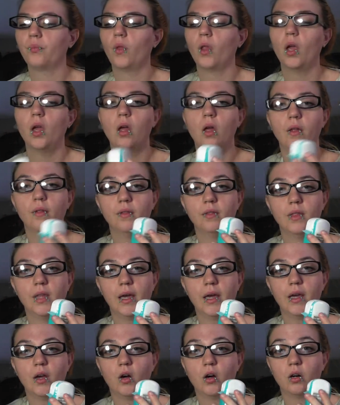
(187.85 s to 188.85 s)
They
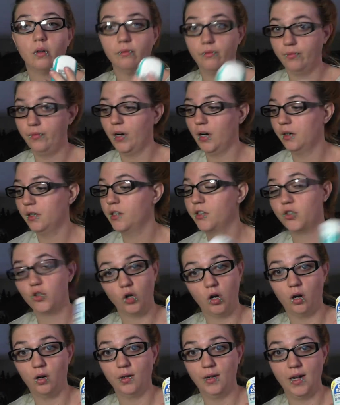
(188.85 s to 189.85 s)
are very strong,
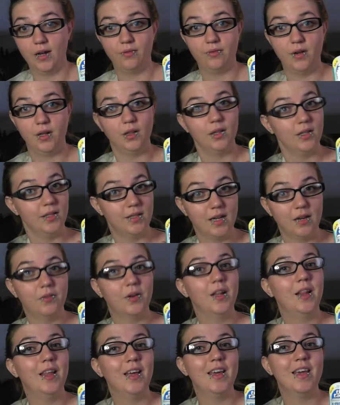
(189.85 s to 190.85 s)
definitely
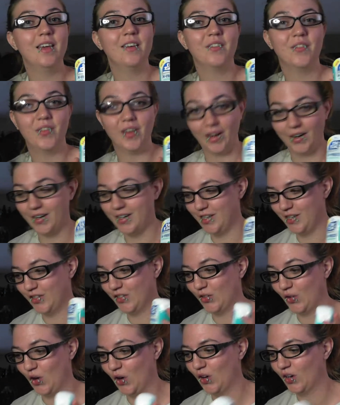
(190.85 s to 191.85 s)
very
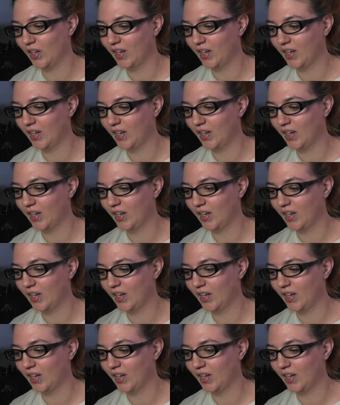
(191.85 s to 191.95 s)
strong.